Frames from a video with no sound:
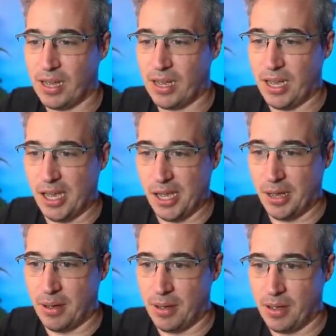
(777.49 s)

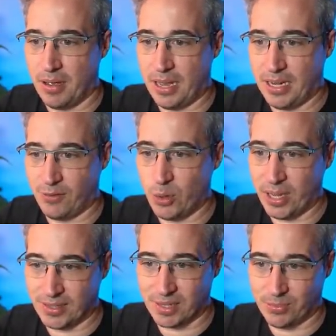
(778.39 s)
Uh, and if you
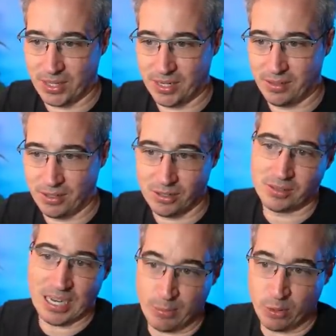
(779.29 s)
hit something, you're
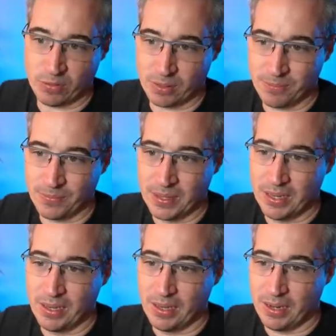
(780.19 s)
over.
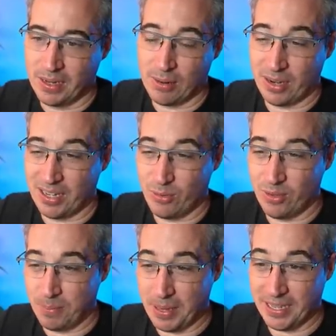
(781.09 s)
Now, I didn't
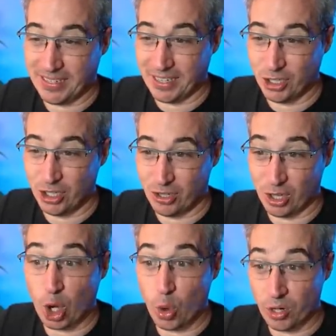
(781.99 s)
really pay attention to the
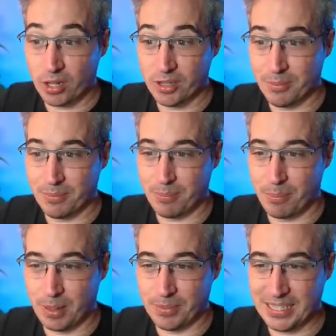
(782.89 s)
code on them,
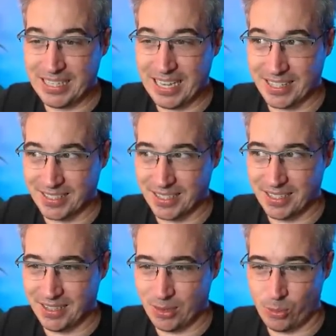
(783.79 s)
but I'm
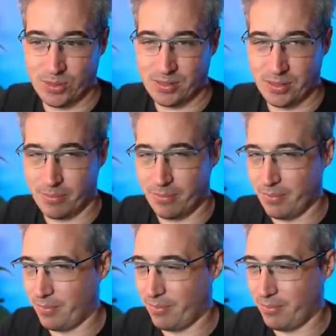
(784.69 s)
guessing there was
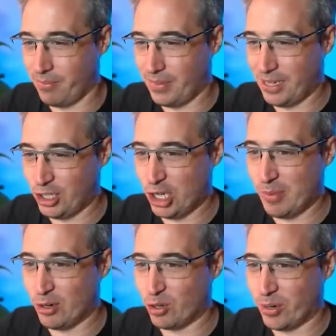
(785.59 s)
some
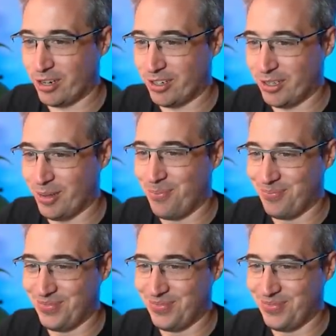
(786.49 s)
HTML going on in them.